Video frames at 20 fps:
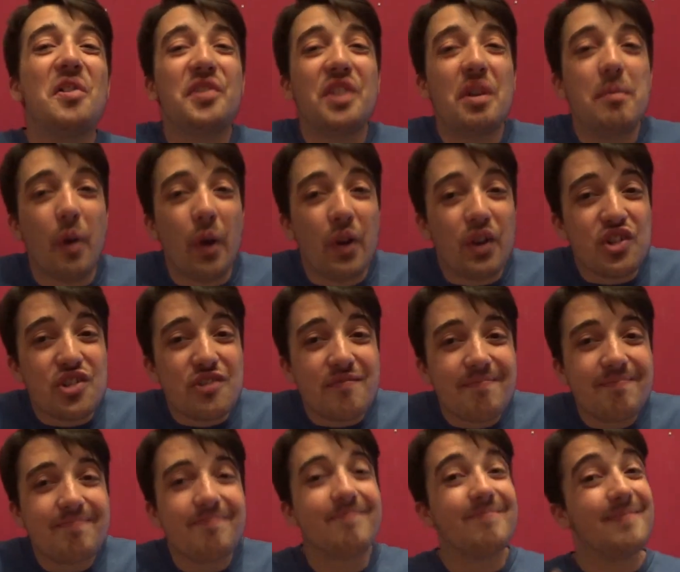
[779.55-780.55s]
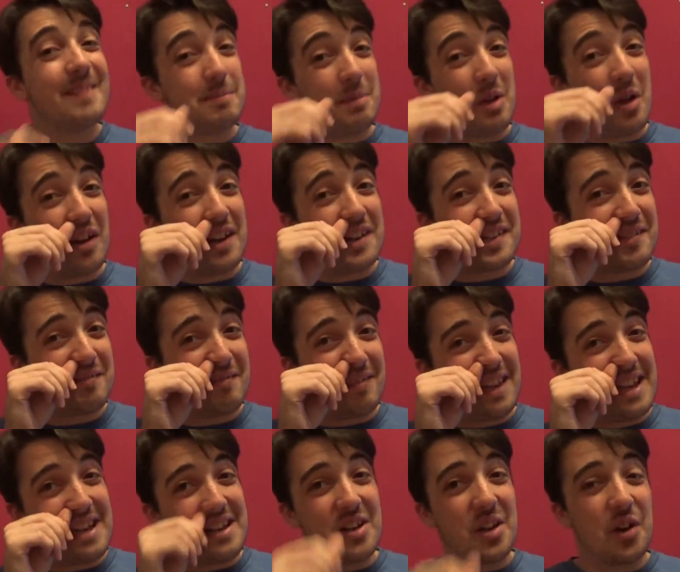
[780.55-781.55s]
so much. Let's be honest, they
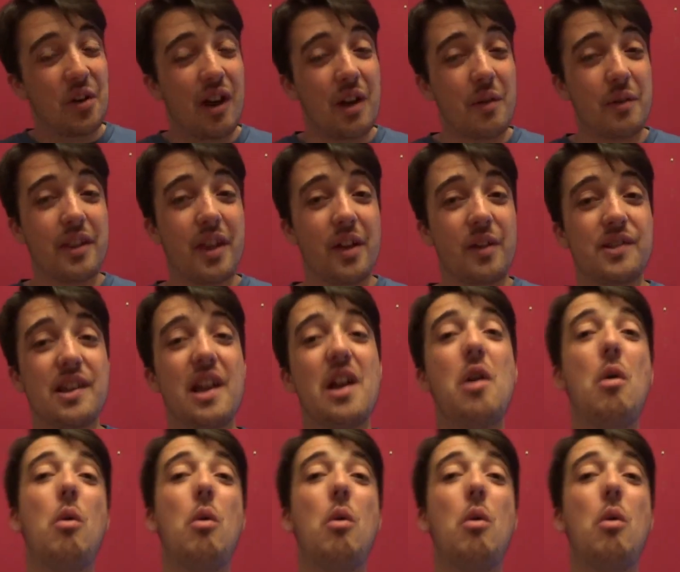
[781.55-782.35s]
didn't do great with those.